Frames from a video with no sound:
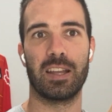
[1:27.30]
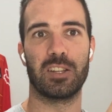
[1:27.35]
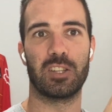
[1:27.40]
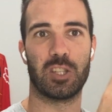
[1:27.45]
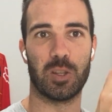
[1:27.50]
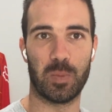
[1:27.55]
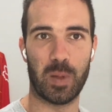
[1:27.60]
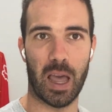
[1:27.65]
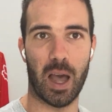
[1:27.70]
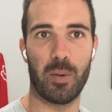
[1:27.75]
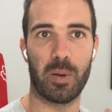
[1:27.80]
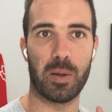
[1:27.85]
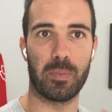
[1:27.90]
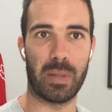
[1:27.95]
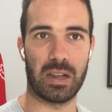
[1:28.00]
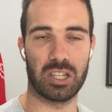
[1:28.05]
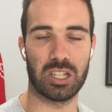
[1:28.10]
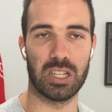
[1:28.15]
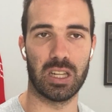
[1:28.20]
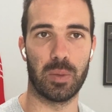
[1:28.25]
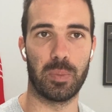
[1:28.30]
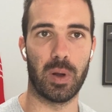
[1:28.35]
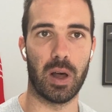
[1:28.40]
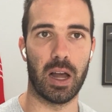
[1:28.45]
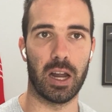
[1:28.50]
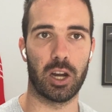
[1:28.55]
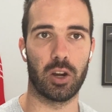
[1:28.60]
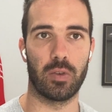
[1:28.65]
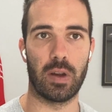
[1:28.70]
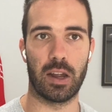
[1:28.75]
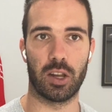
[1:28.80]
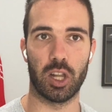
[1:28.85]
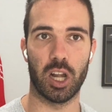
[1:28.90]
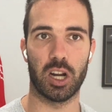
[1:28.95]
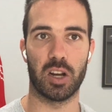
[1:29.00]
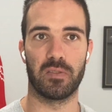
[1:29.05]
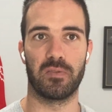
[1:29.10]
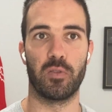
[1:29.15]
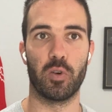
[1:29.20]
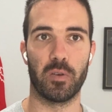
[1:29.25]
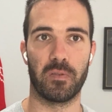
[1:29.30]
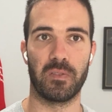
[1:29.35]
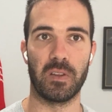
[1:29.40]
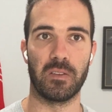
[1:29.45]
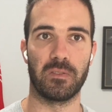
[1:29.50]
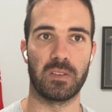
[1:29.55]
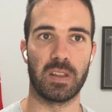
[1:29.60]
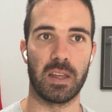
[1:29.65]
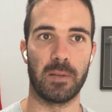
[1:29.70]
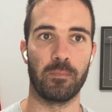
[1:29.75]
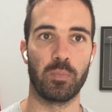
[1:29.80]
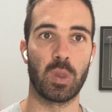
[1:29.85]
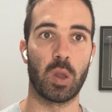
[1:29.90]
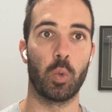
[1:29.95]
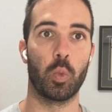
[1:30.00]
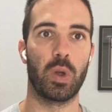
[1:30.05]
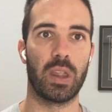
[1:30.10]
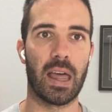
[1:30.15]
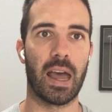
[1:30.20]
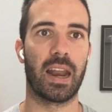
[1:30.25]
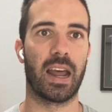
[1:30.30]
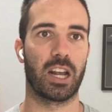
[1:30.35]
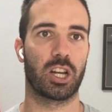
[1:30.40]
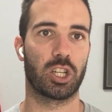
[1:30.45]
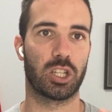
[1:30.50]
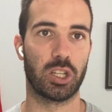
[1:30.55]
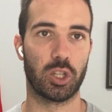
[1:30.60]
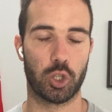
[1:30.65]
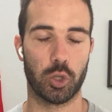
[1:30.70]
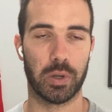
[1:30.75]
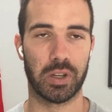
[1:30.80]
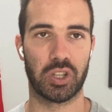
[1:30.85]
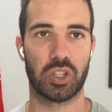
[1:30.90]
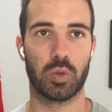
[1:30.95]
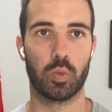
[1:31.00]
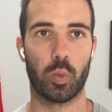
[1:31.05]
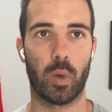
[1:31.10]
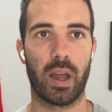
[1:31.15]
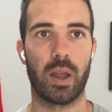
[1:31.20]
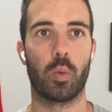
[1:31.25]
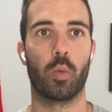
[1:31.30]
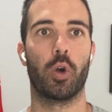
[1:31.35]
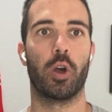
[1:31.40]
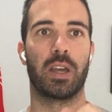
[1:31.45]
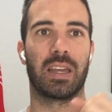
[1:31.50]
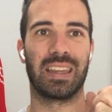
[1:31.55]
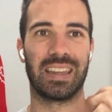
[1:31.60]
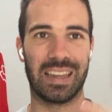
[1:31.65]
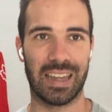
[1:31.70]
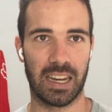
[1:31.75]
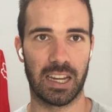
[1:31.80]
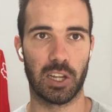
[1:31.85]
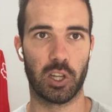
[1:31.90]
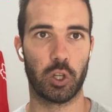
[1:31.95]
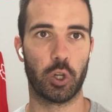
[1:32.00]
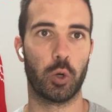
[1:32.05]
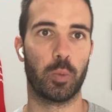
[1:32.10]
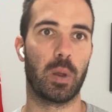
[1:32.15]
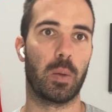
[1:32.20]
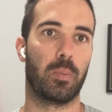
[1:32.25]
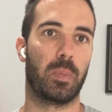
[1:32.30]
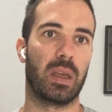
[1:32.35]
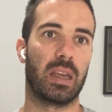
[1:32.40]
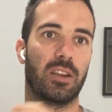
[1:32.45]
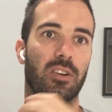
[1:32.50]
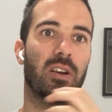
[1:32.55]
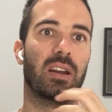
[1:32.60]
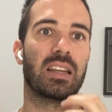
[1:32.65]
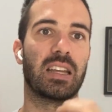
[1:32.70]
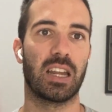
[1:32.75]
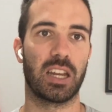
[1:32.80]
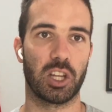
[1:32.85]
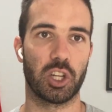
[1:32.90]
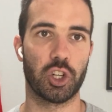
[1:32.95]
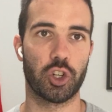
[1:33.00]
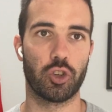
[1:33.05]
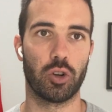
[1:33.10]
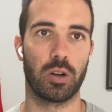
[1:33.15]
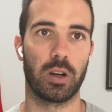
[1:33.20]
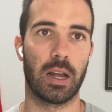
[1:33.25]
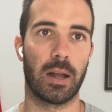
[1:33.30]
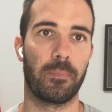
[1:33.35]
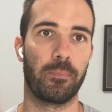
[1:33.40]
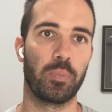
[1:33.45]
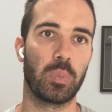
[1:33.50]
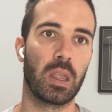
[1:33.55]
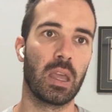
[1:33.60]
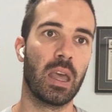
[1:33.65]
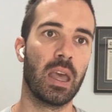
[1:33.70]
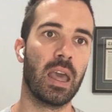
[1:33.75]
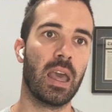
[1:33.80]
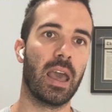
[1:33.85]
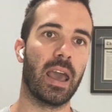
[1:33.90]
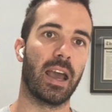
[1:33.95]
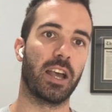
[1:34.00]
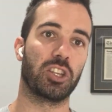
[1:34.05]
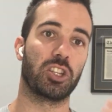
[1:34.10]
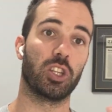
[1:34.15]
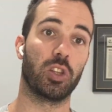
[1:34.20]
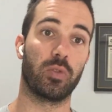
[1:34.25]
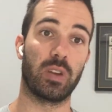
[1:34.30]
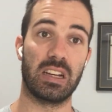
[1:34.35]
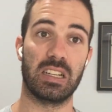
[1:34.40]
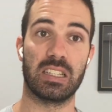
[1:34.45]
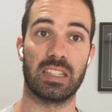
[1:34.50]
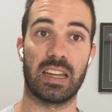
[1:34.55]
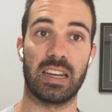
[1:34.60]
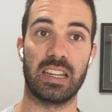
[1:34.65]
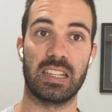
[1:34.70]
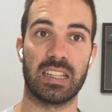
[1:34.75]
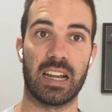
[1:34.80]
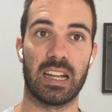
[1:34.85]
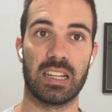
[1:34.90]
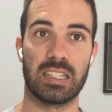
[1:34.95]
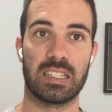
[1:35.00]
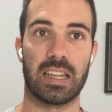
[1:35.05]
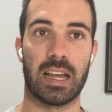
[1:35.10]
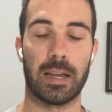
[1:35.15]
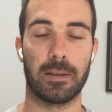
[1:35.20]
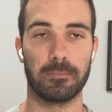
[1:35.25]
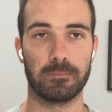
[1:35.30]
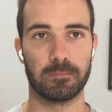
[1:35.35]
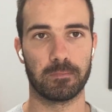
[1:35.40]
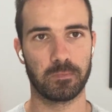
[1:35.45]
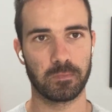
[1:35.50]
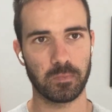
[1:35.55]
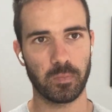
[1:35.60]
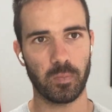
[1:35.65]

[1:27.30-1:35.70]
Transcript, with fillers: to be able to muscle a bike around like a 450 without actually doing some weight work and getting a little bit bigger and getting stronger. And so the reason that he does that,